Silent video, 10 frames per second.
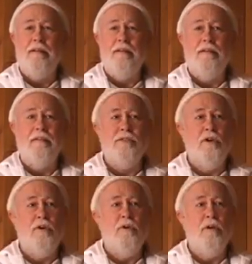You know,
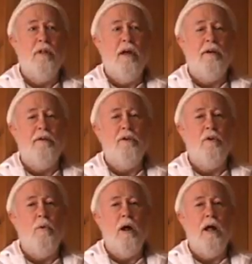so I don't know
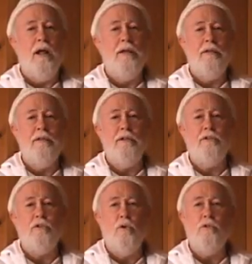why
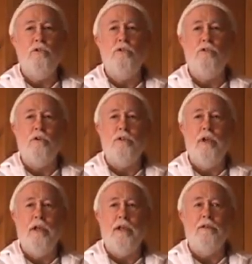these courses are
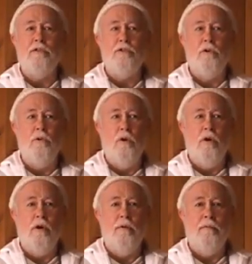taking so
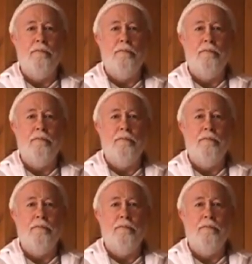long.